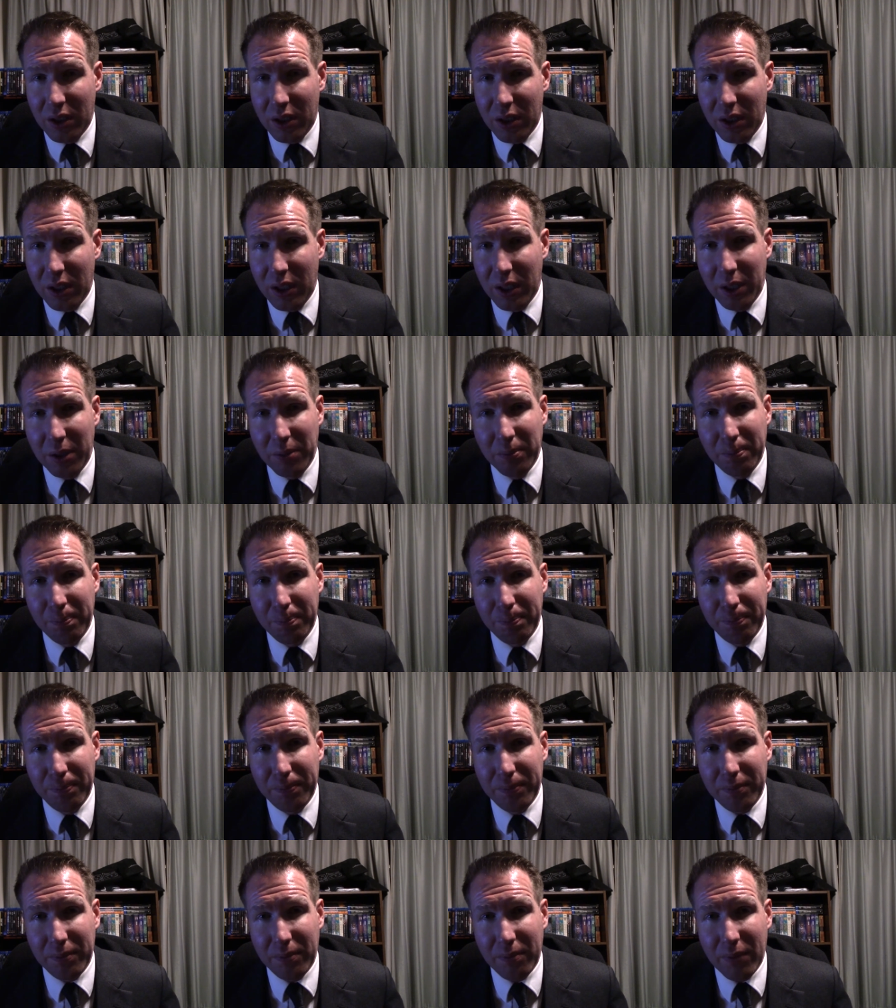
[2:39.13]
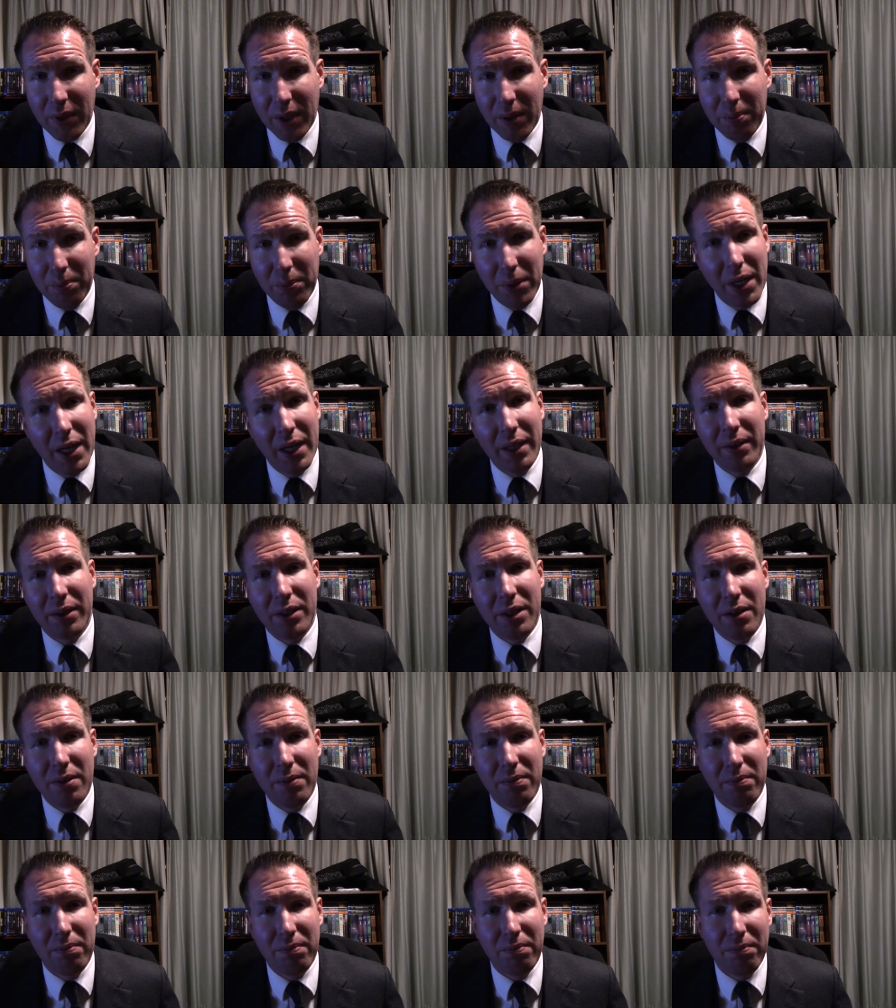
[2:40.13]
Um, but
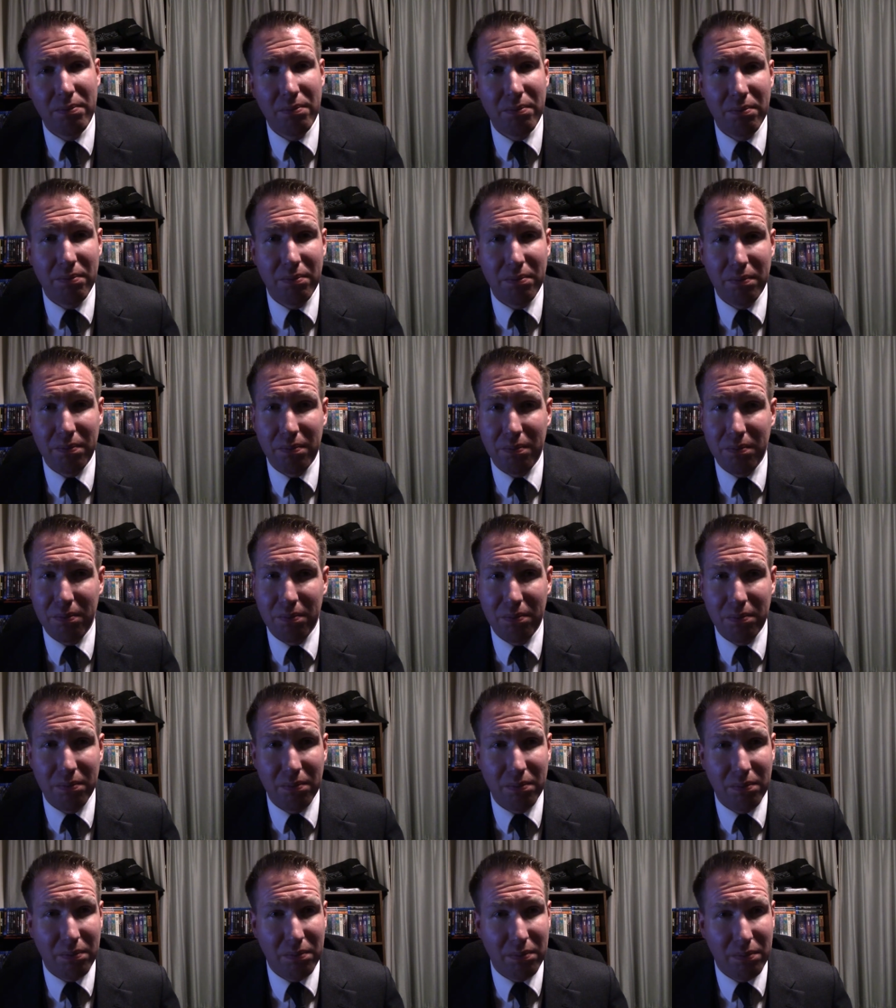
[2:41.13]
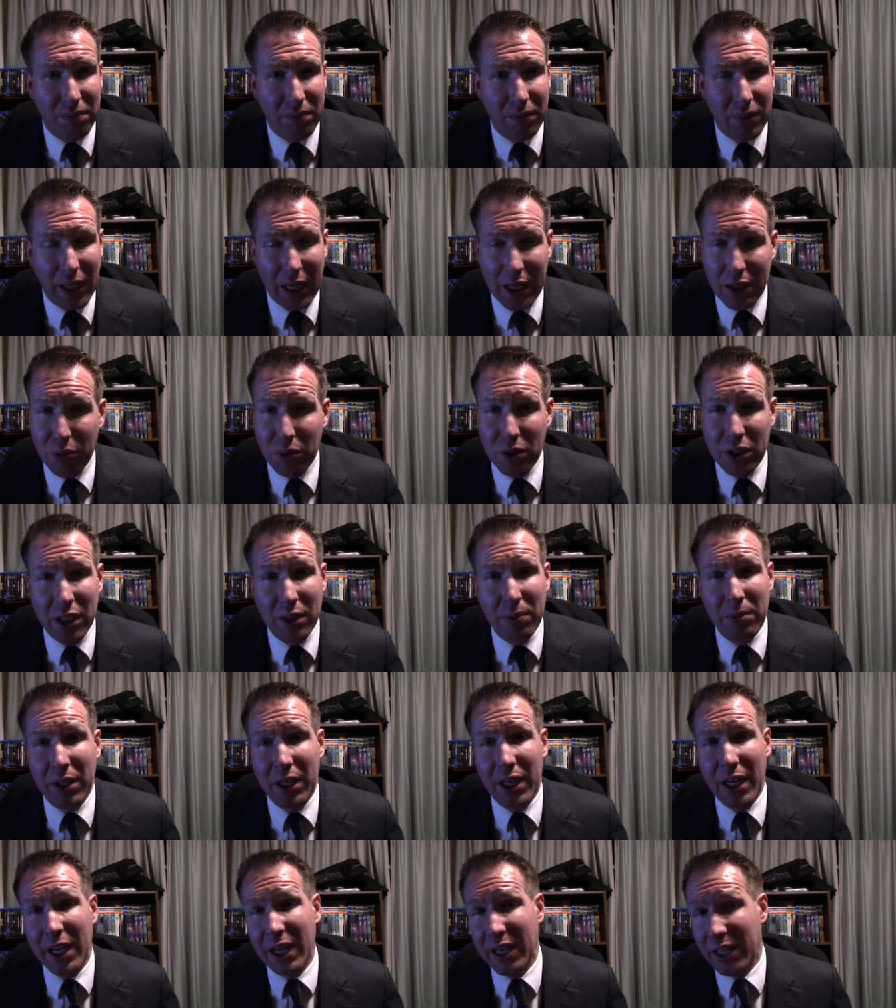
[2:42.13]
that's what Stephen
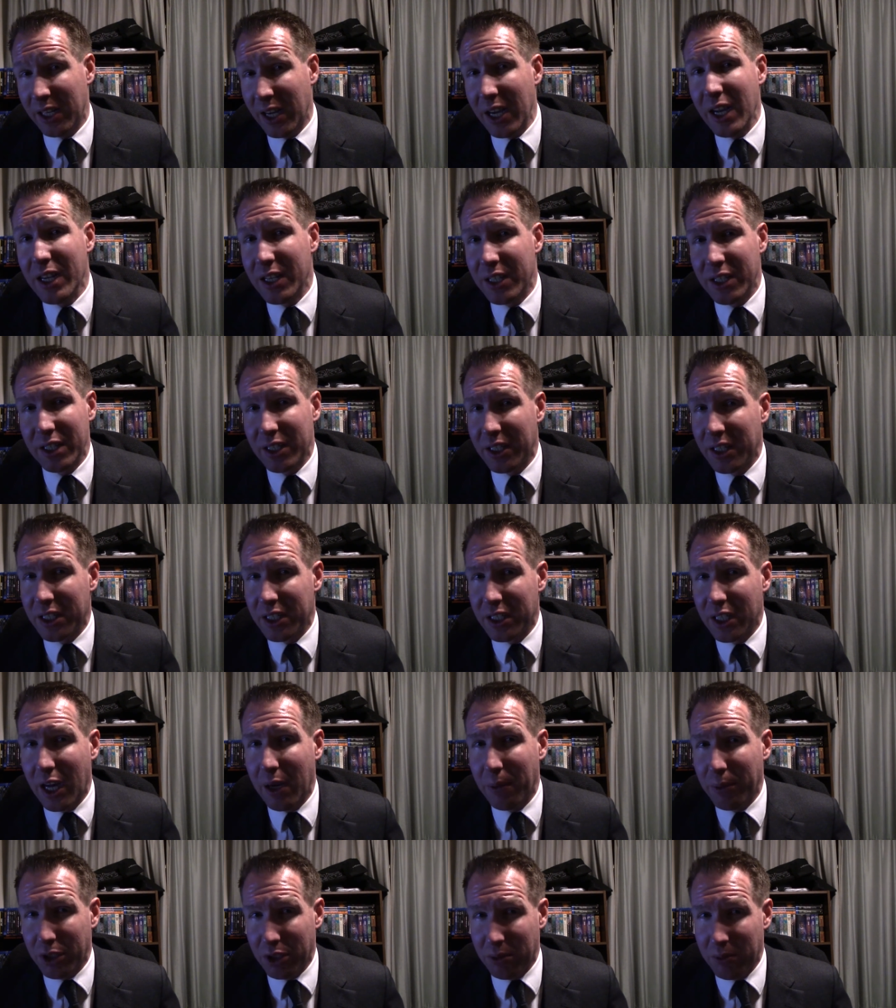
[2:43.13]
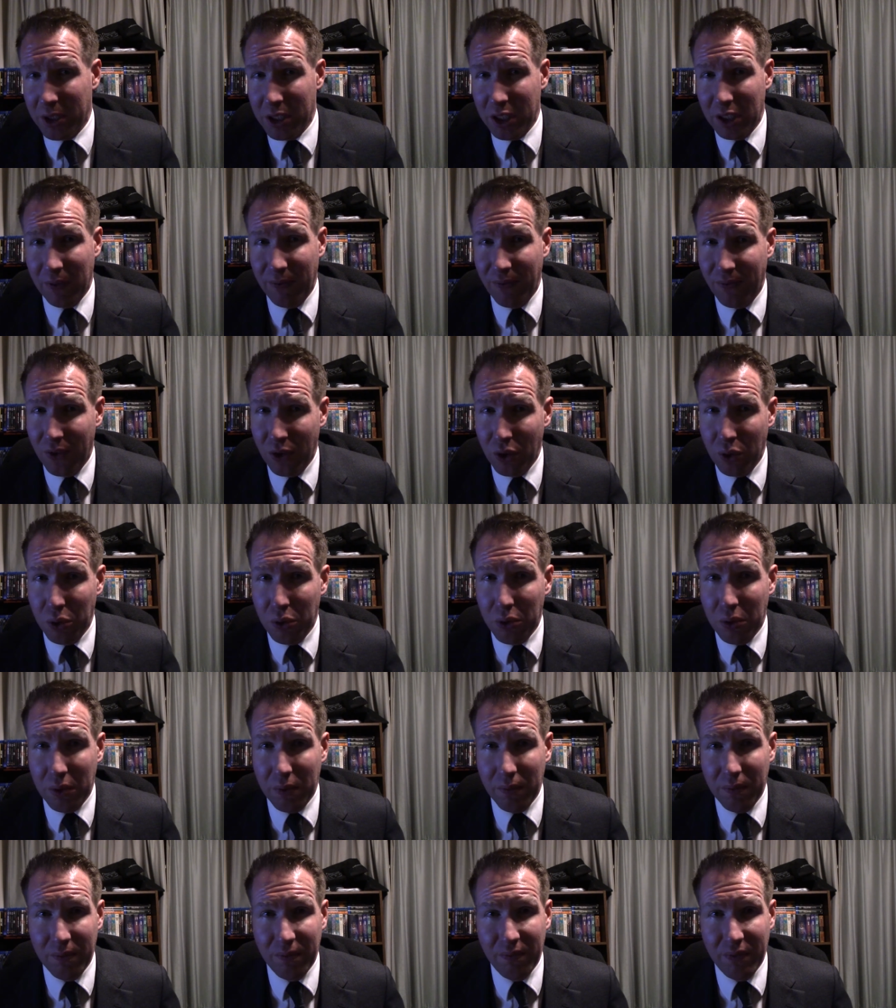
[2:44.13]
King does in his novels. It makes you
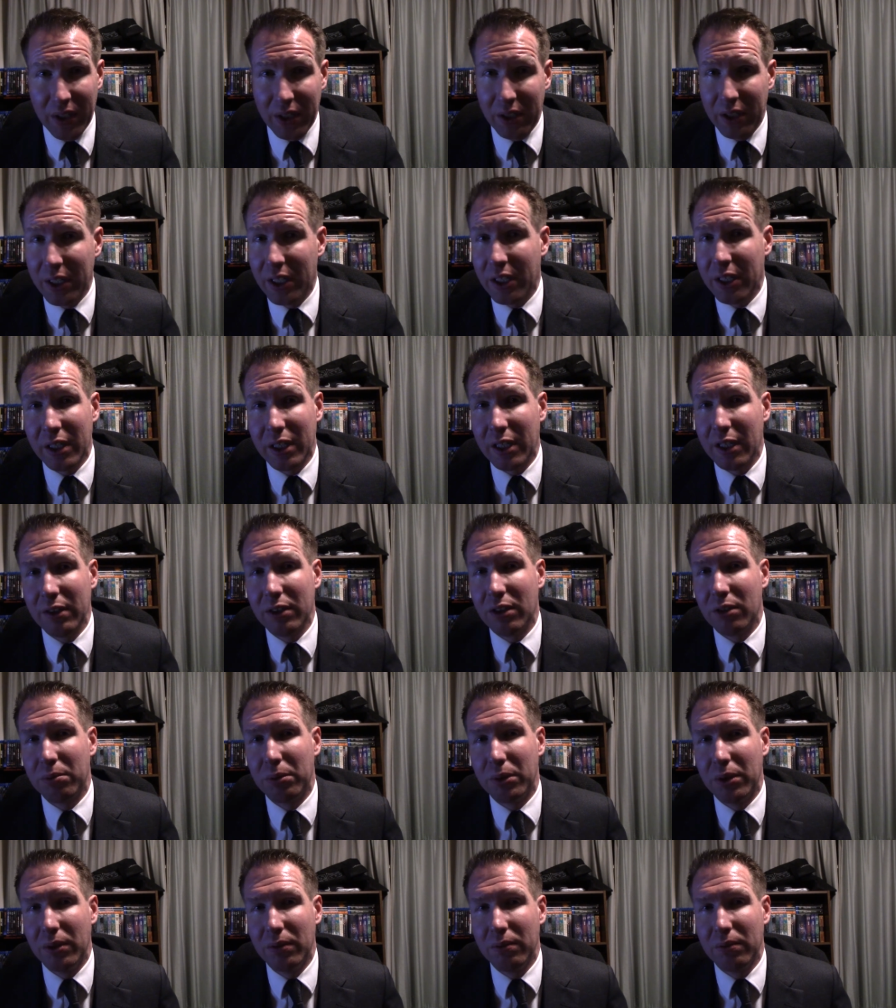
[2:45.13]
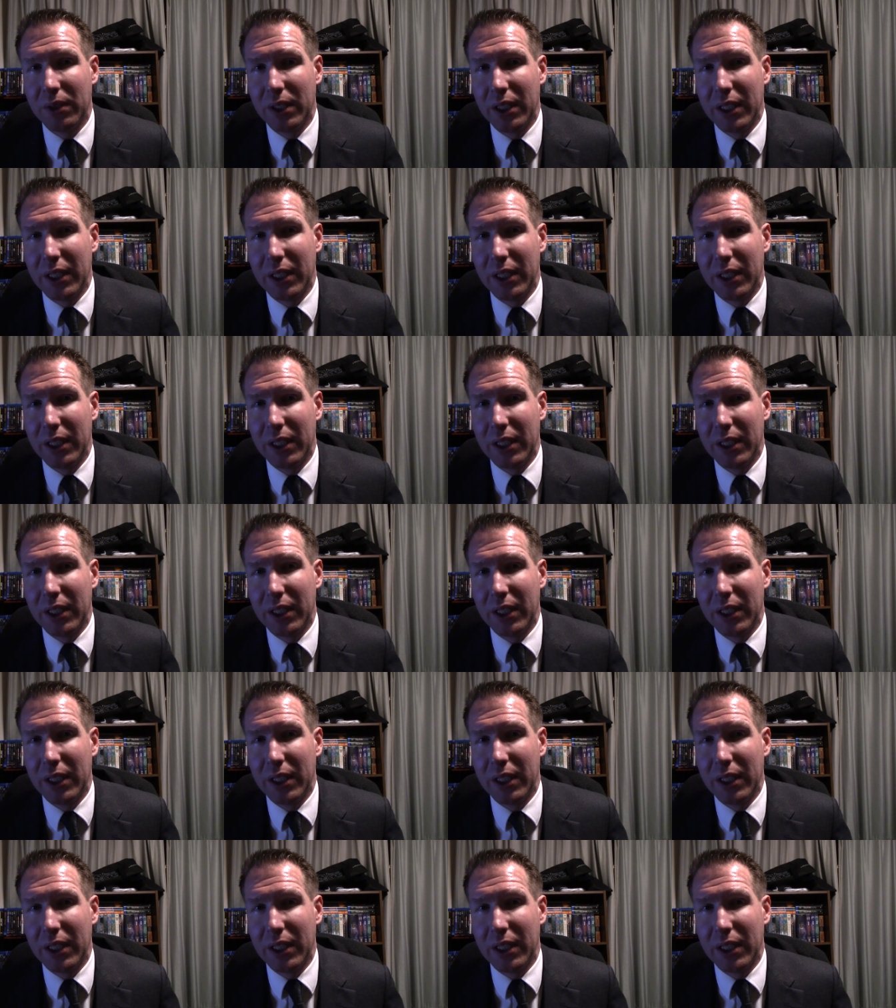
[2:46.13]
feel very uncomfortable.